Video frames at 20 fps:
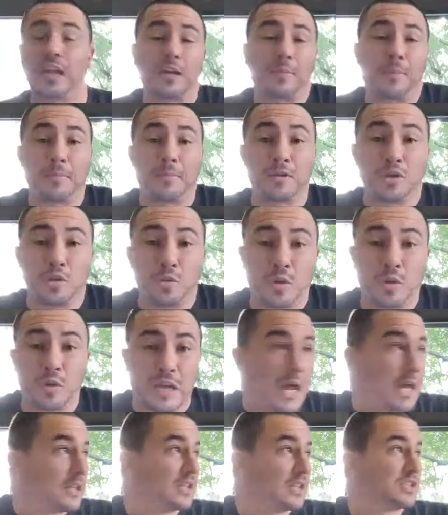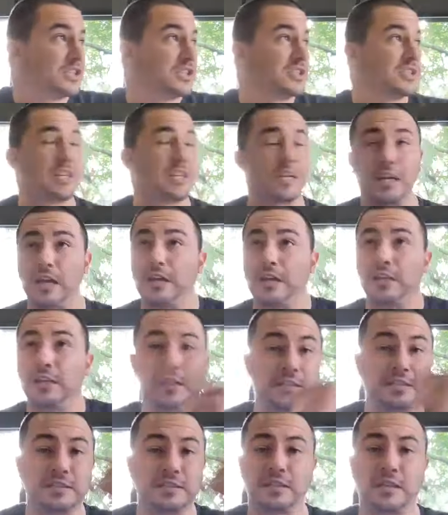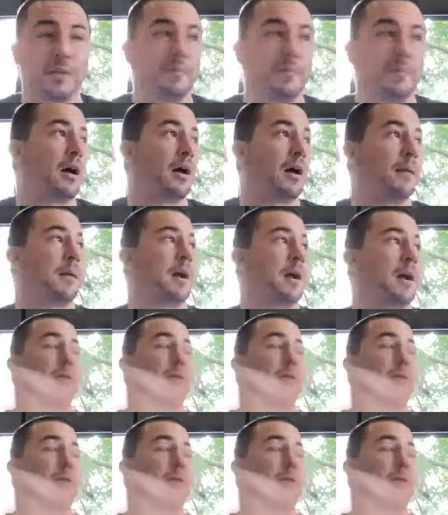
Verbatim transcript: I could probably go to a college and say, hey, listen, I'll, I'll buy